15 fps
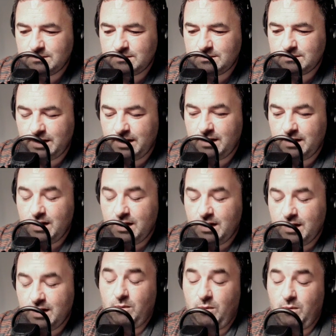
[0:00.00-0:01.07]
Yeah,
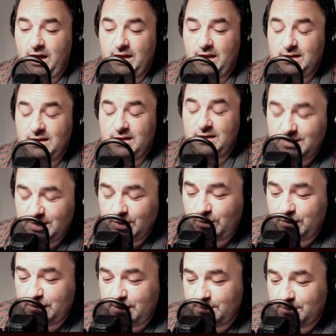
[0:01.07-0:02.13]
you know what, and you
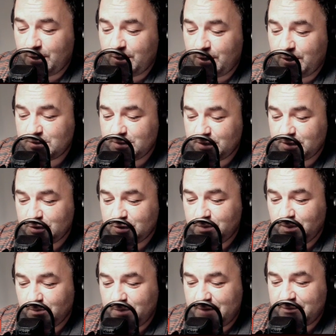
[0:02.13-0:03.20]
look at the approaches. Like some
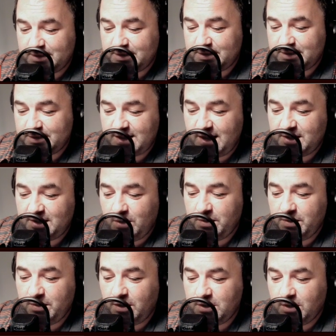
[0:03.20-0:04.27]
Maverick says there, they
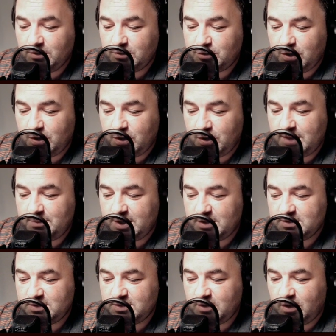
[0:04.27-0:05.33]
only got Jose
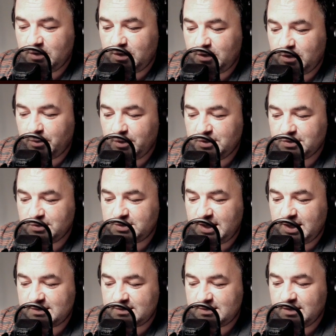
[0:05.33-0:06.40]
because they thought they could buy
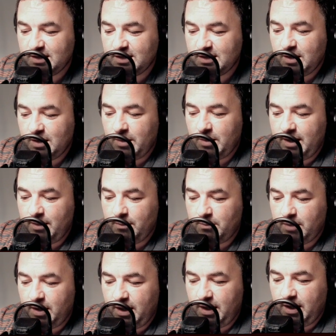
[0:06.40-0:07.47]
success with
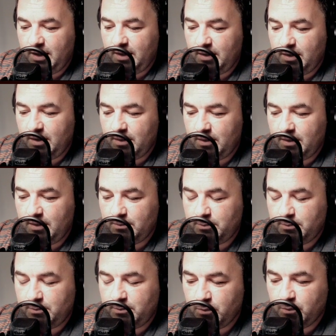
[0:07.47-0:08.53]

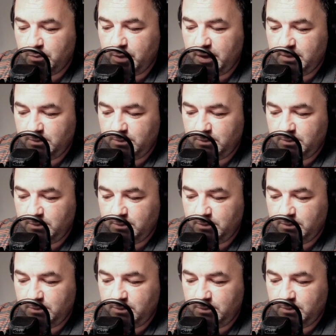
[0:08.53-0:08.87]
money,